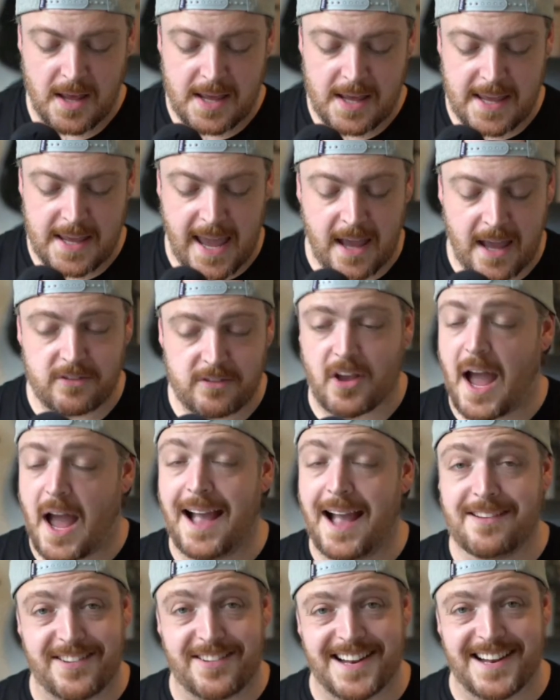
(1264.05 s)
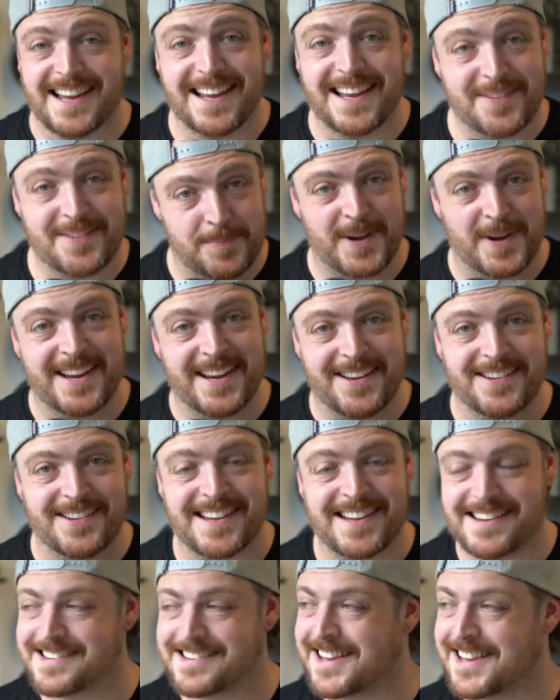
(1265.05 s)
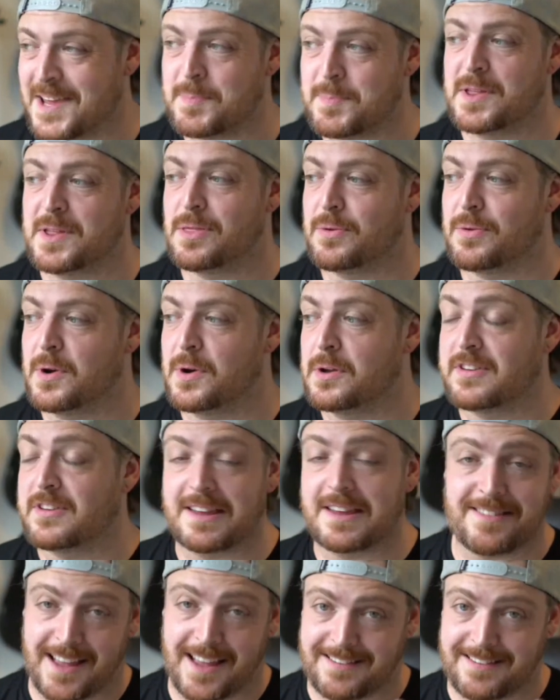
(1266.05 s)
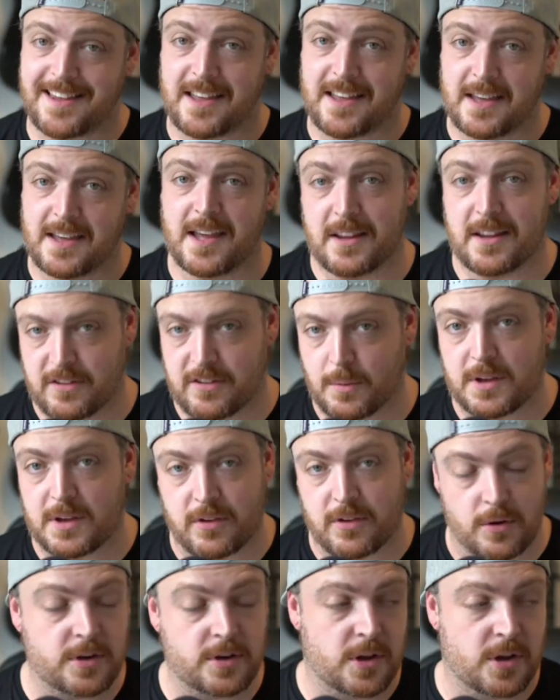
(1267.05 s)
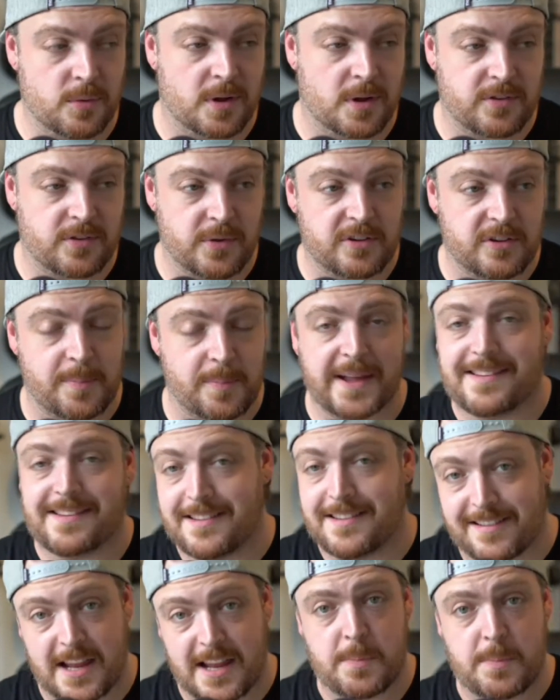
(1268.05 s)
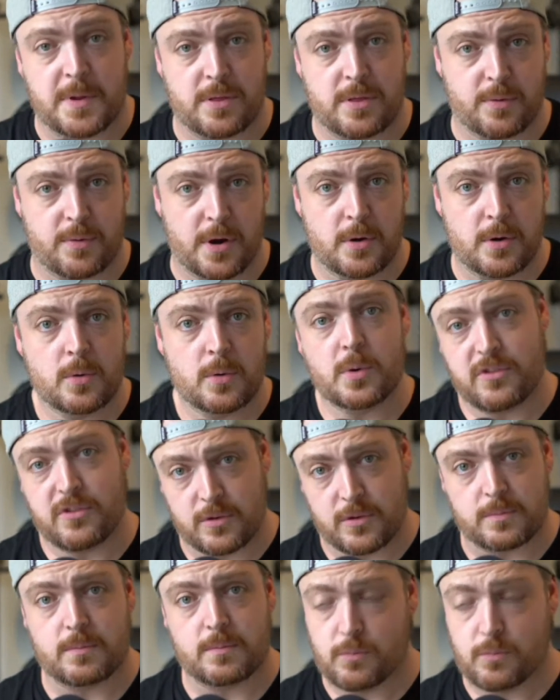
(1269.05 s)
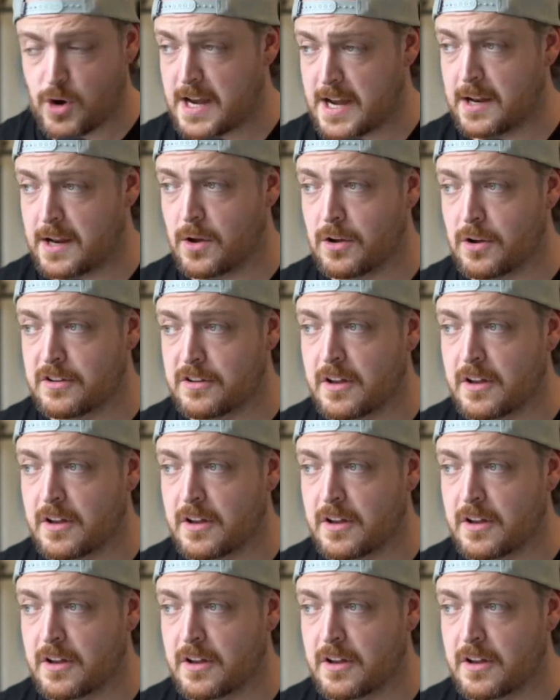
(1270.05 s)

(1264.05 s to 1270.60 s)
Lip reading: Yeah, actually, he's pretty good. He's sleeping through. It's our second kid, so we sort of knew what to expect. He's sleeping through, which is really good,